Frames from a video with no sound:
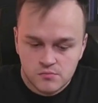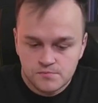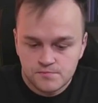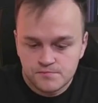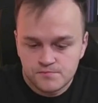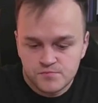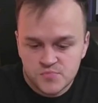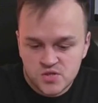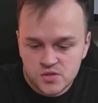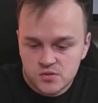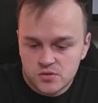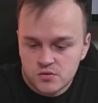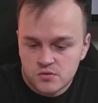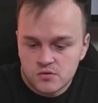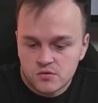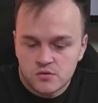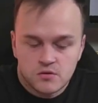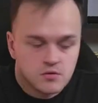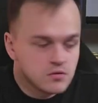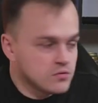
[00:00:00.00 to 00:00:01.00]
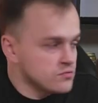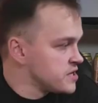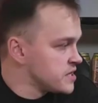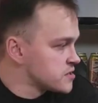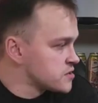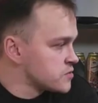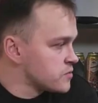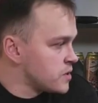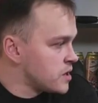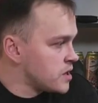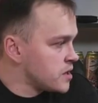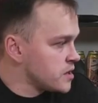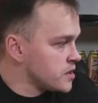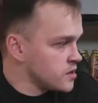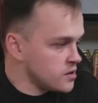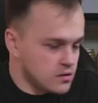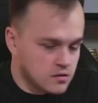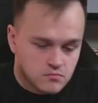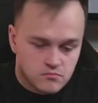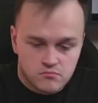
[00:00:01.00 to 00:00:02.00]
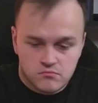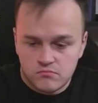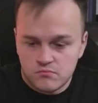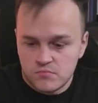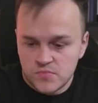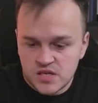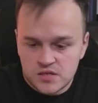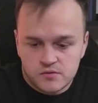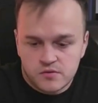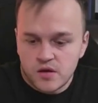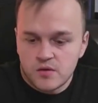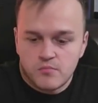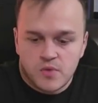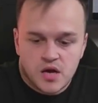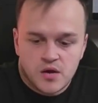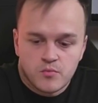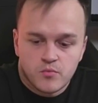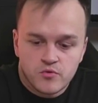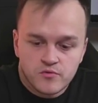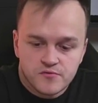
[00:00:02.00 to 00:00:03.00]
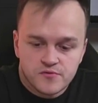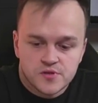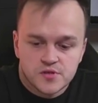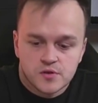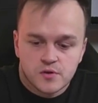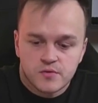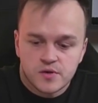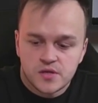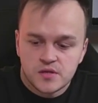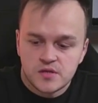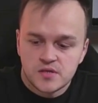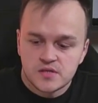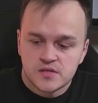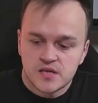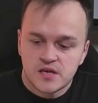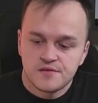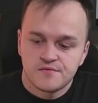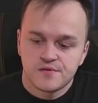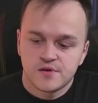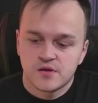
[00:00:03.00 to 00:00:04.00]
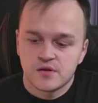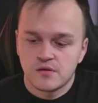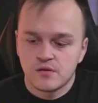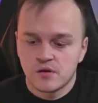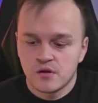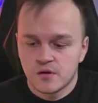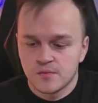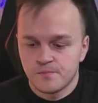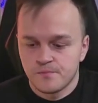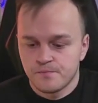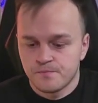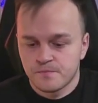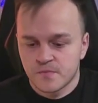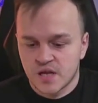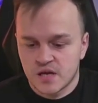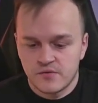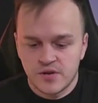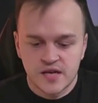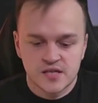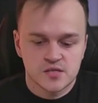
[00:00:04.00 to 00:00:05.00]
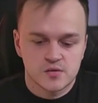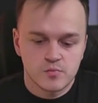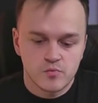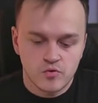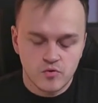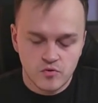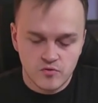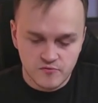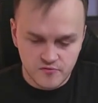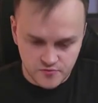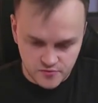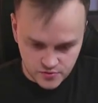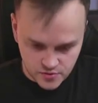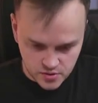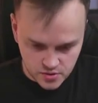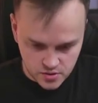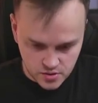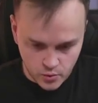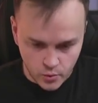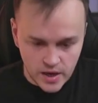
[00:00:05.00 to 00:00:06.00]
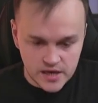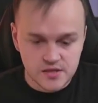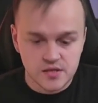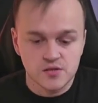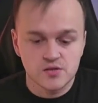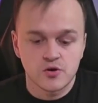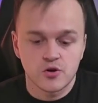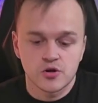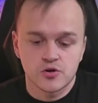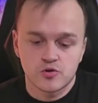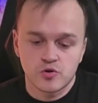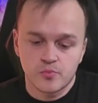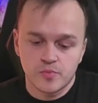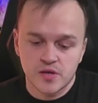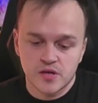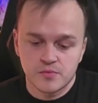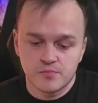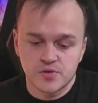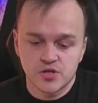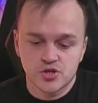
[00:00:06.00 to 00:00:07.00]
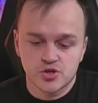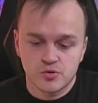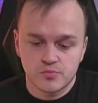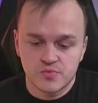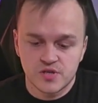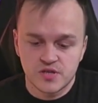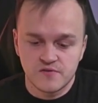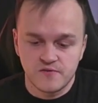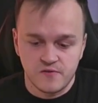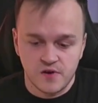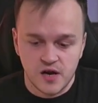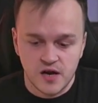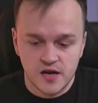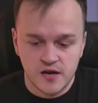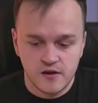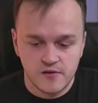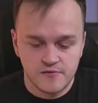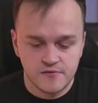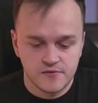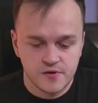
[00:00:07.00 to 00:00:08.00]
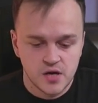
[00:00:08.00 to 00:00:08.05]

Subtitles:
So that's why my move is queen d7. Next move, white is going to play bishop d5.